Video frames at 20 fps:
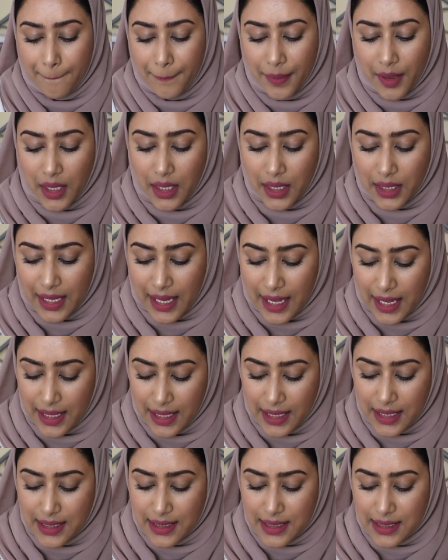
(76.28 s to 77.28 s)
But yeah,
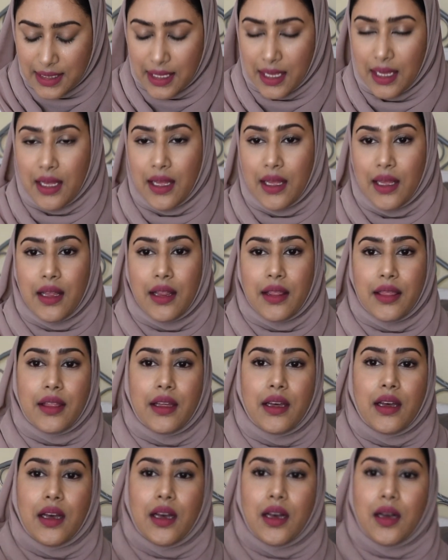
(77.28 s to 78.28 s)
it's
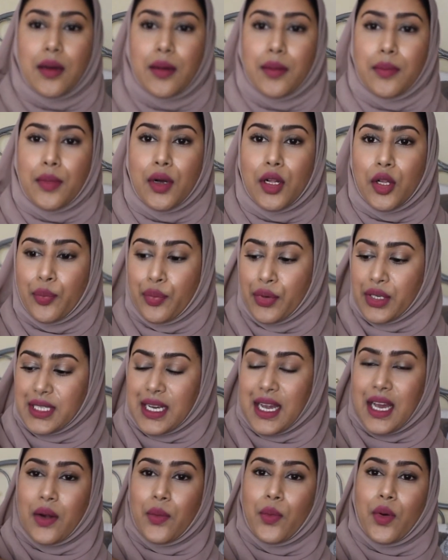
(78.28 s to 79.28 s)
the mulberry
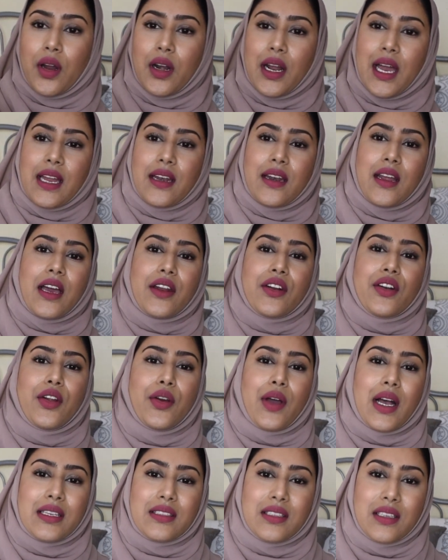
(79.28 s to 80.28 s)
tan one, and I don't
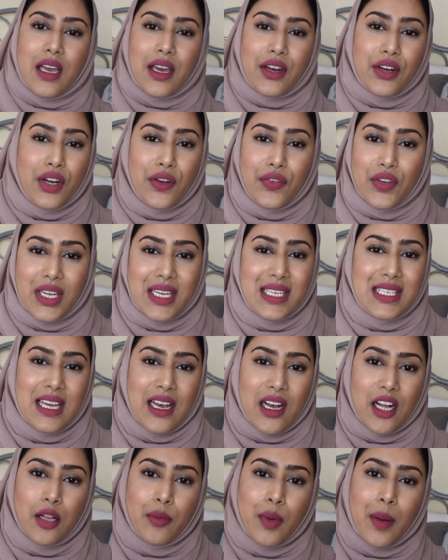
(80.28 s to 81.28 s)
know if you can
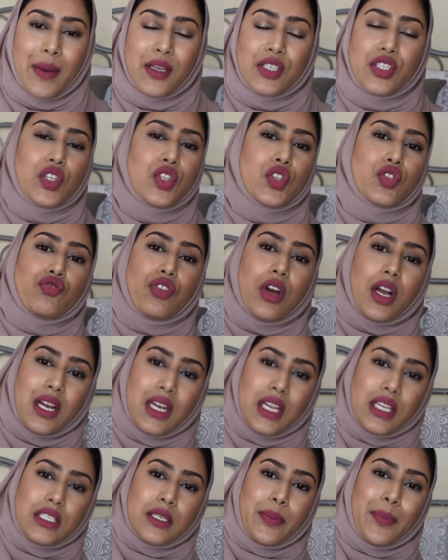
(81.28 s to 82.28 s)
tell, but I'm actually
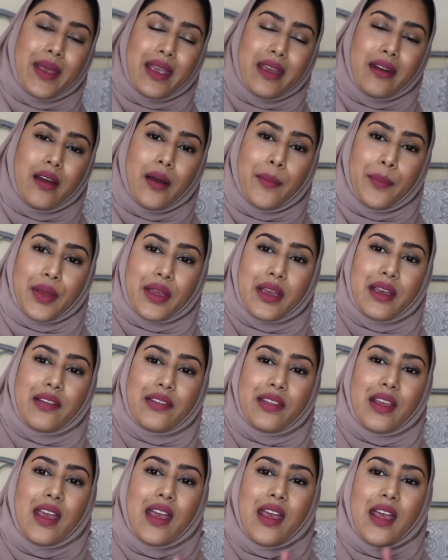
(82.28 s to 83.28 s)
struggling to pick it up
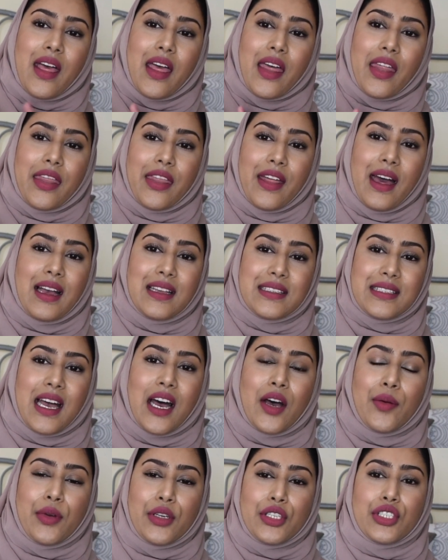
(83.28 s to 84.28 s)
because that's
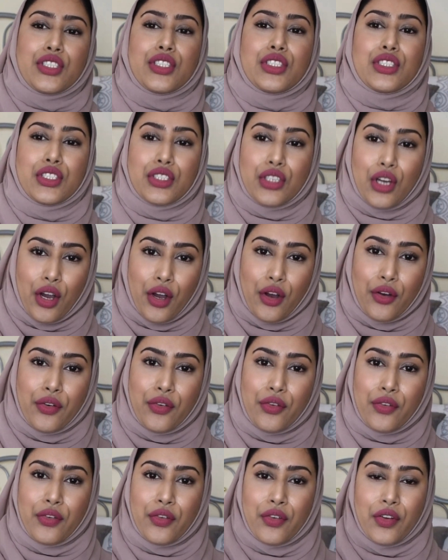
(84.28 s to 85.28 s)
how much
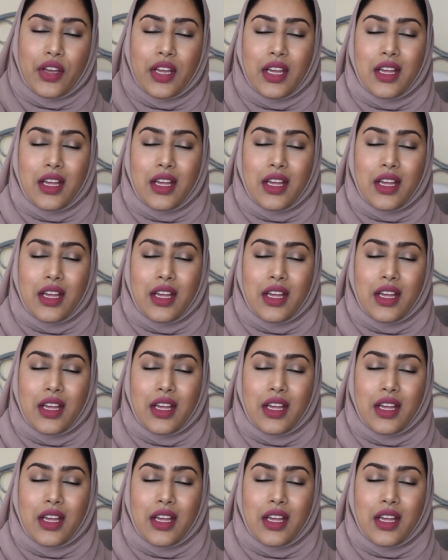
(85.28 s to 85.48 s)
stuff